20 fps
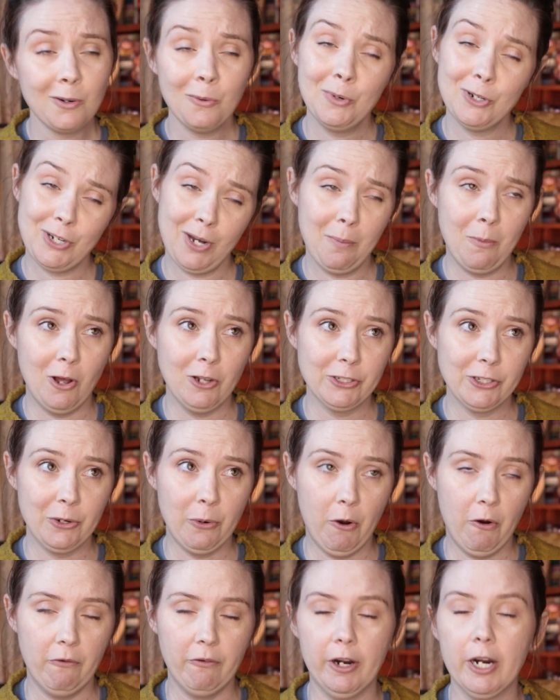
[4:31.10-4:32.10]
which I'm
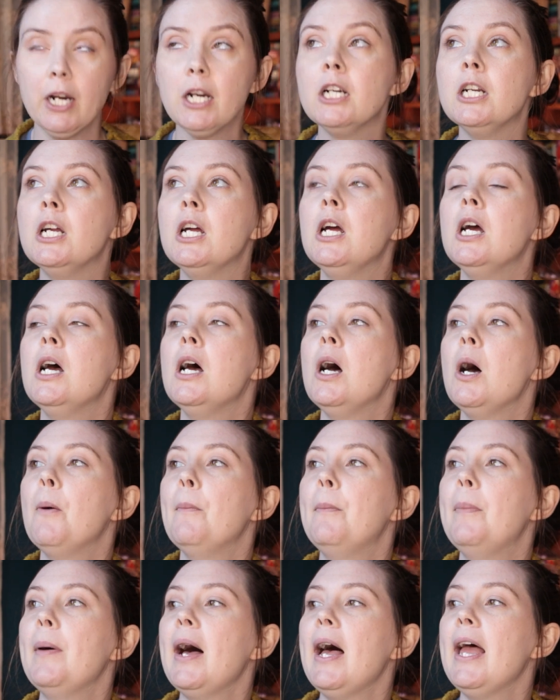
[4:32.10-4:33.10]
also over,
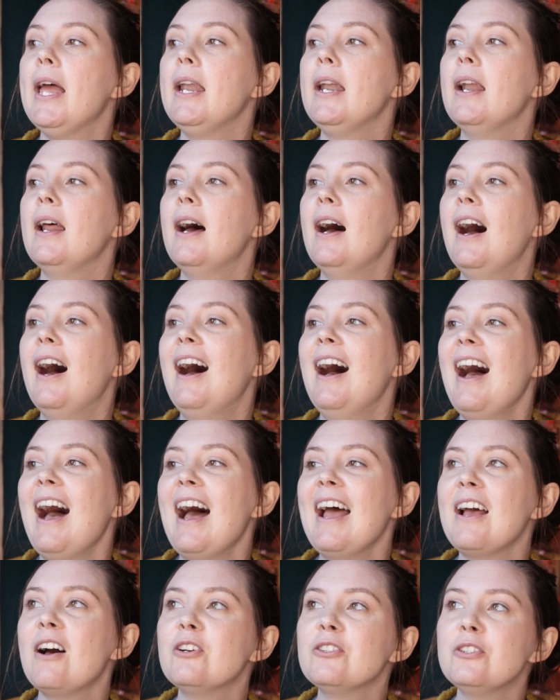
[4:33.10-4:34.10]
but
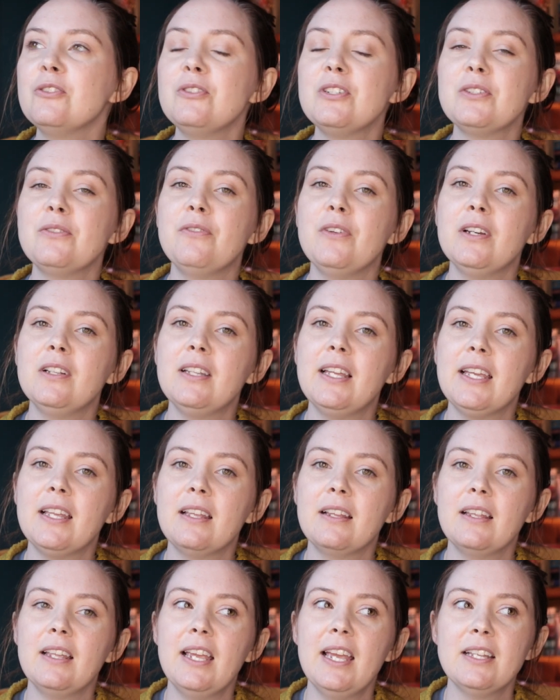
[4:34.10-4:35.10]
I also just feel like
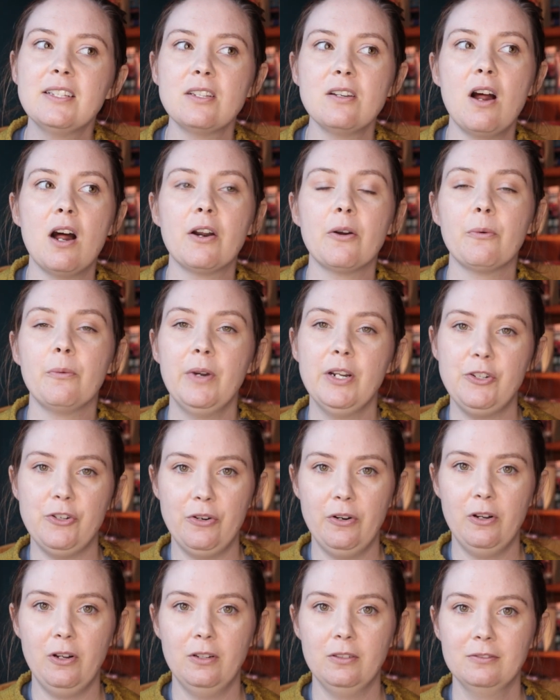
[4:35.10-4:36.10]
it's not
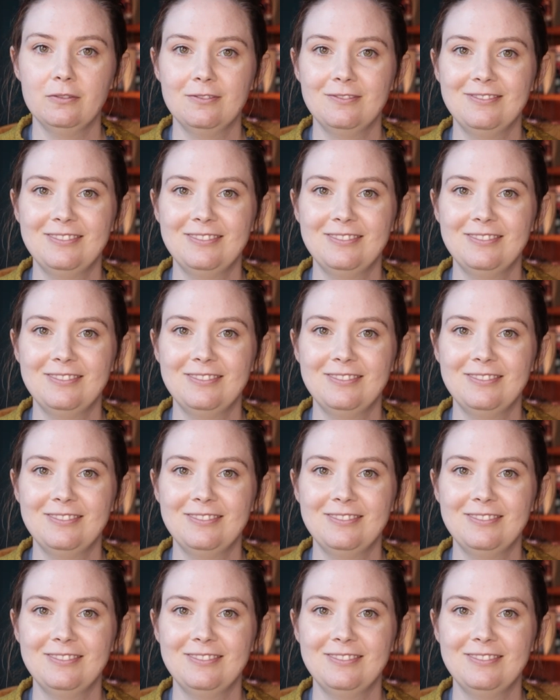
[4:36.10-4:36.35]
original.